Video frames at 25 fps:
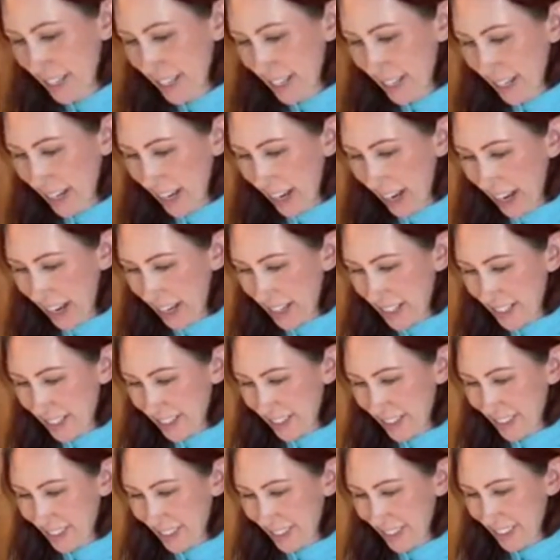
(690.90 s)
Hi,
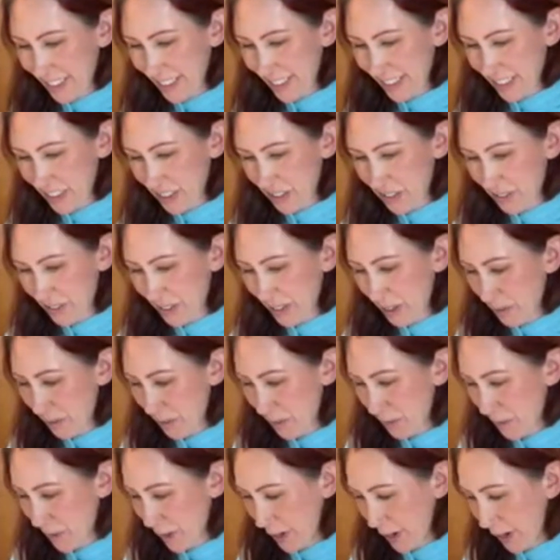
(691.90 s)
Dawn. Thanks for coming
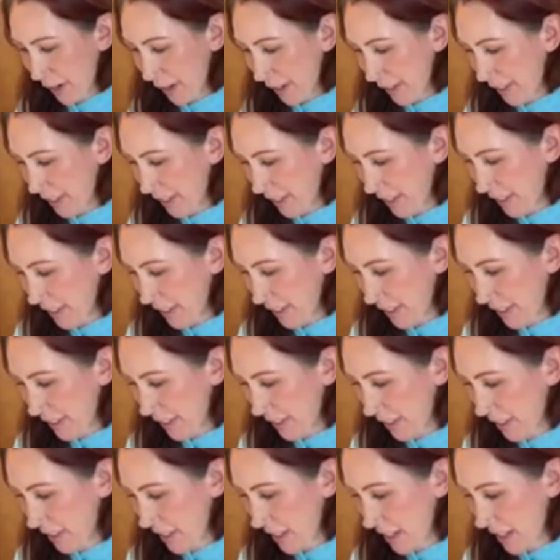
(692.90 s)
back.
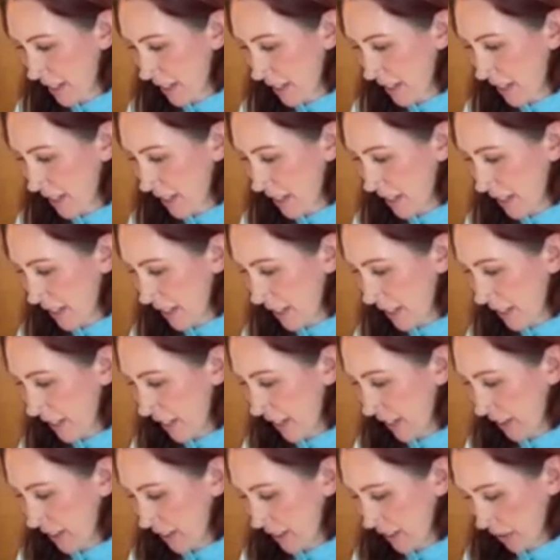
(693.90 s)

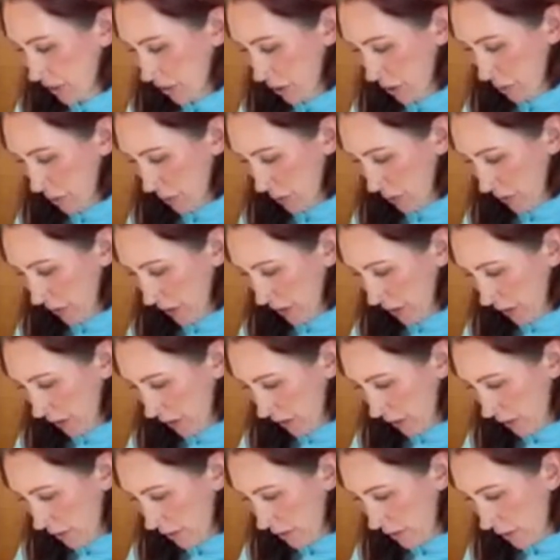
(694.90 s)
Yeah, sorry about that,
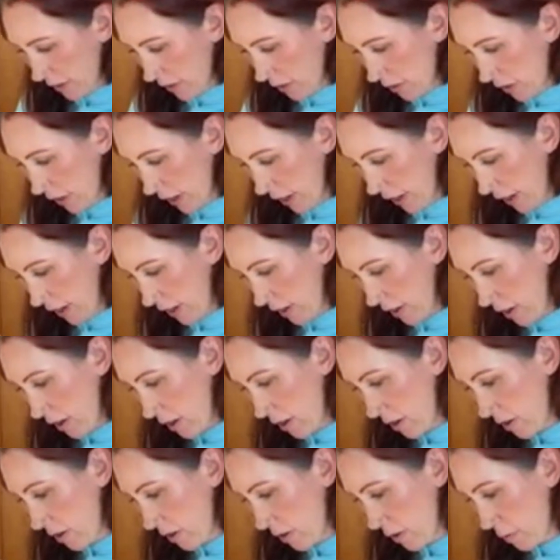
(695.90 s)
guys. Okay,
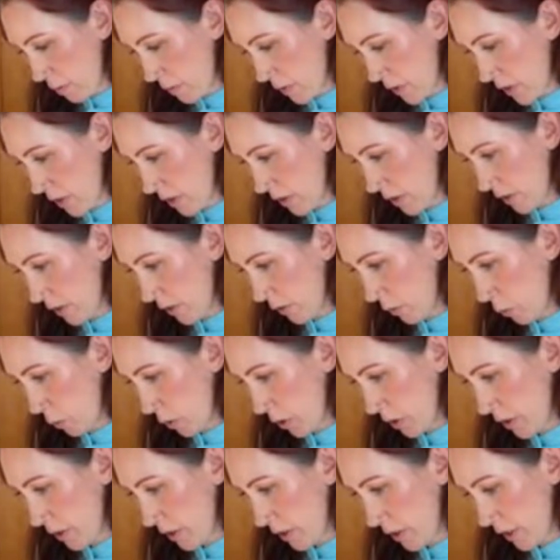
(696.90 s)

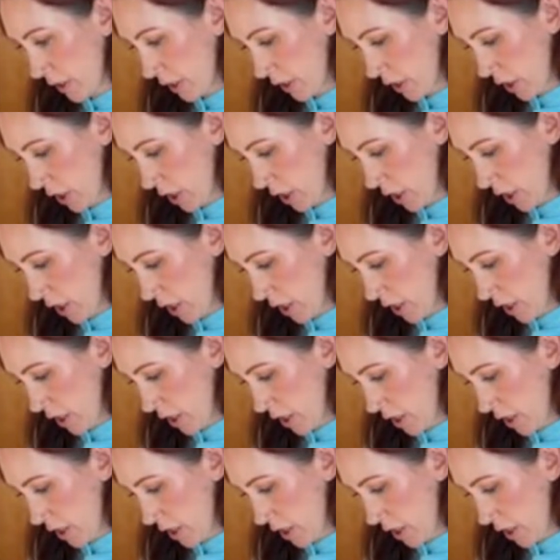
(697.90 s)
word sticker.